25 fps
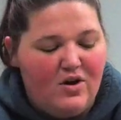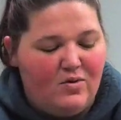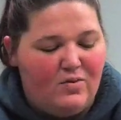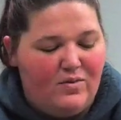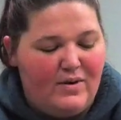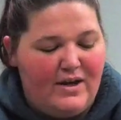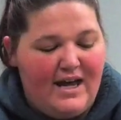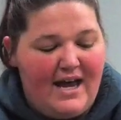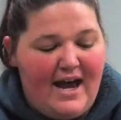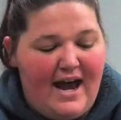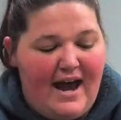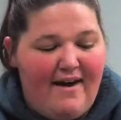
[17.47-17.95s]

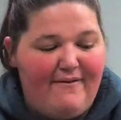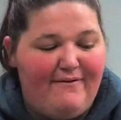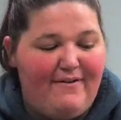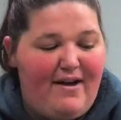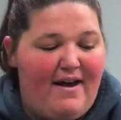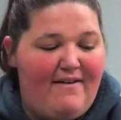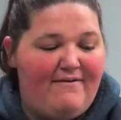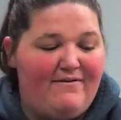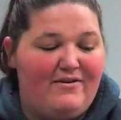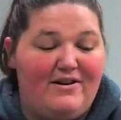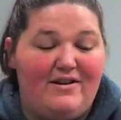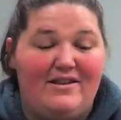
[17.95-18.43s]
we have
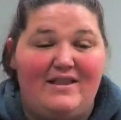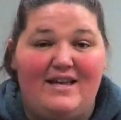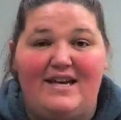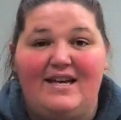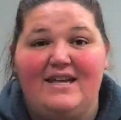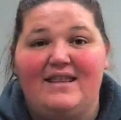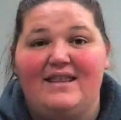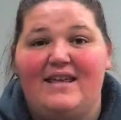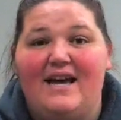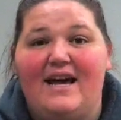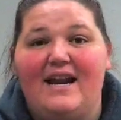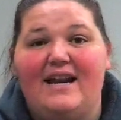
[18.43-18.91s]

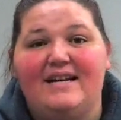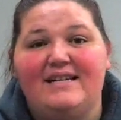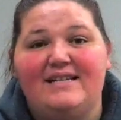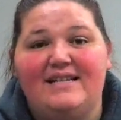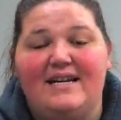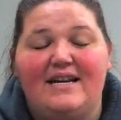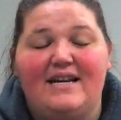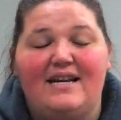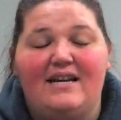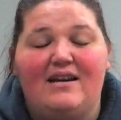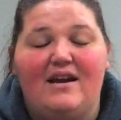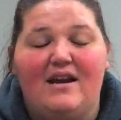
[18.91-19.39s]
everything that
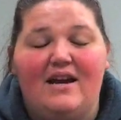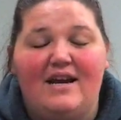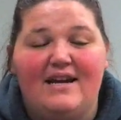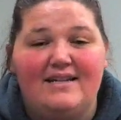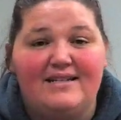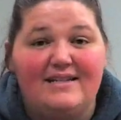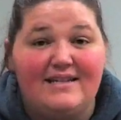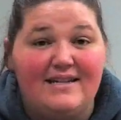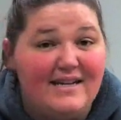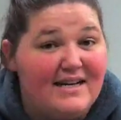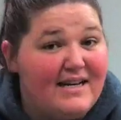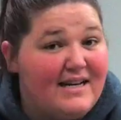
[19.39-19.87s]

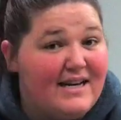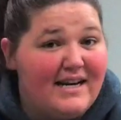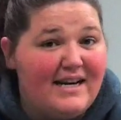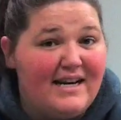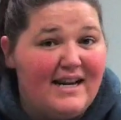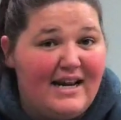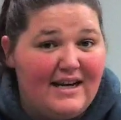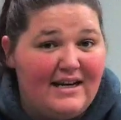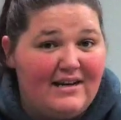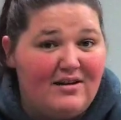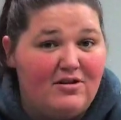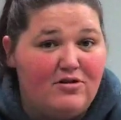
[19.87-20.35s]
is needed
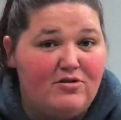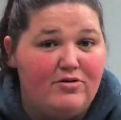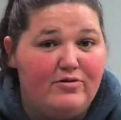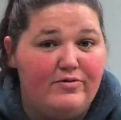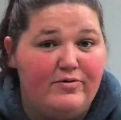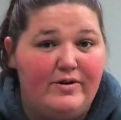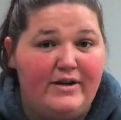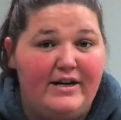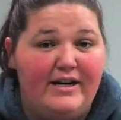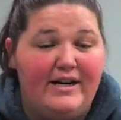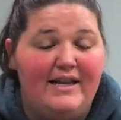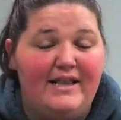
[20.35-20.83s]

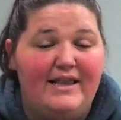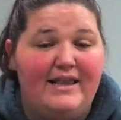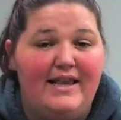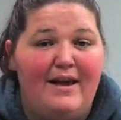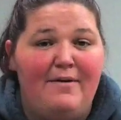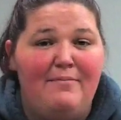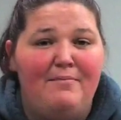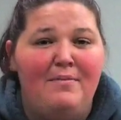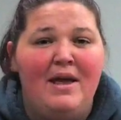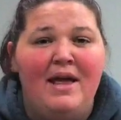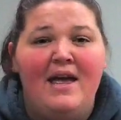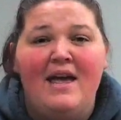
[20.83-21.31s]
included in
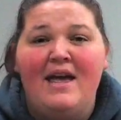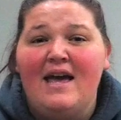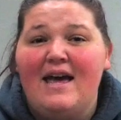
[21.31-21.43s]
them.